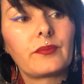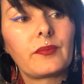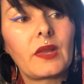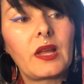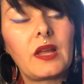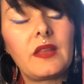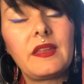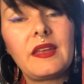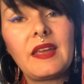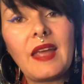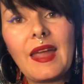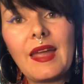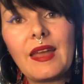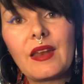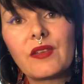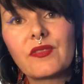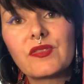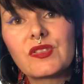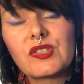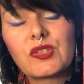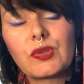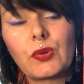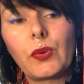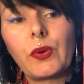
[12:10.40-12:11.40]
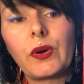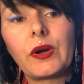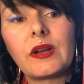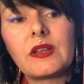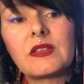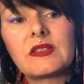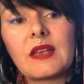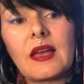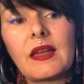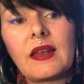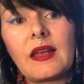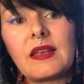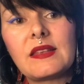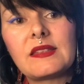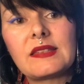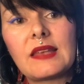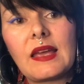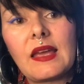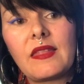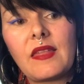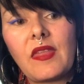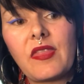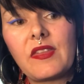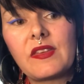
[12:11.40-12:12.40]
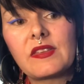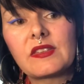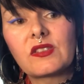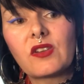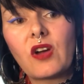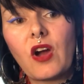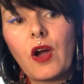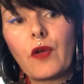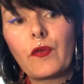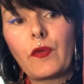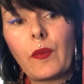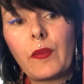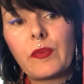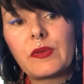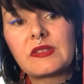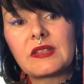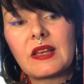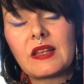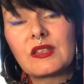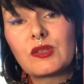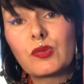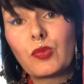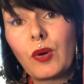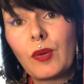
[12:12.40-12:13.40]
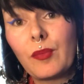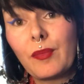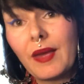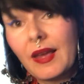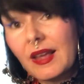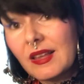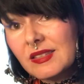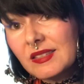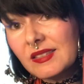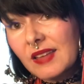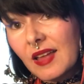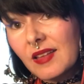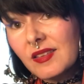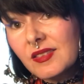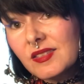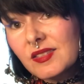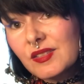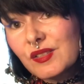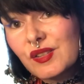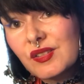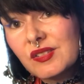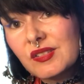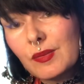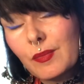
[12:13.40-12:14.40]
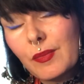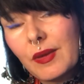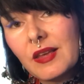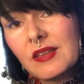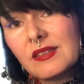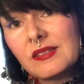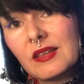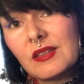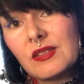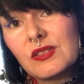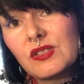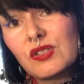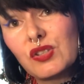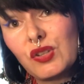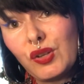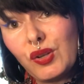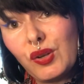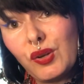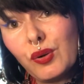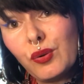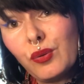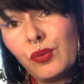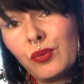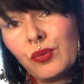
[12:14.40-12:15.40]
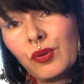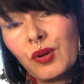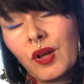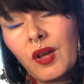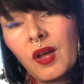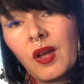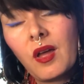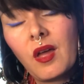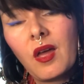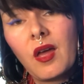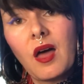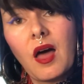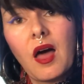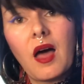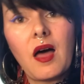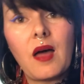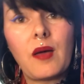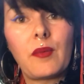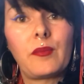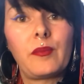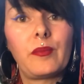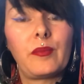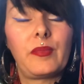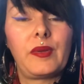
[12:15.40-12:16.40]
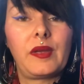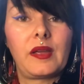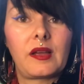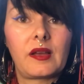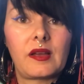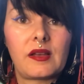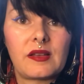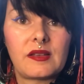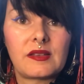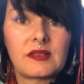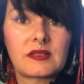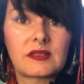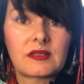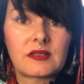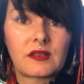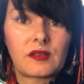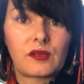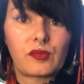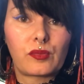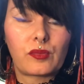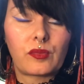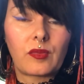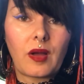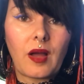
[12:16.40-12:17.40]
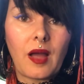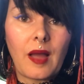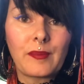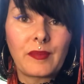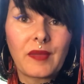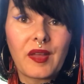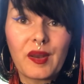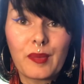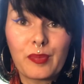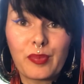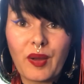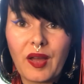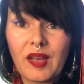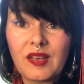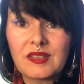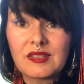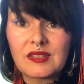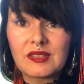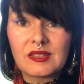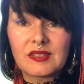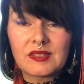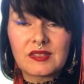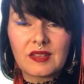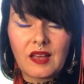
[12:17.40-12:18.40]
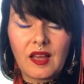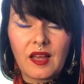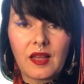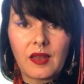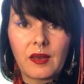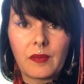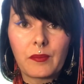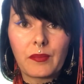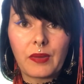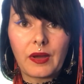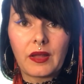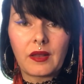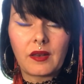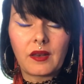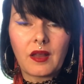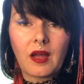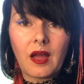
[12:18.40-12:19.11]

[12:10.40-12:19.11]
the 8 of Swords, and I say that this card represents what makes sense? Does it make sense to you? Because I'm not a Pisces sun, but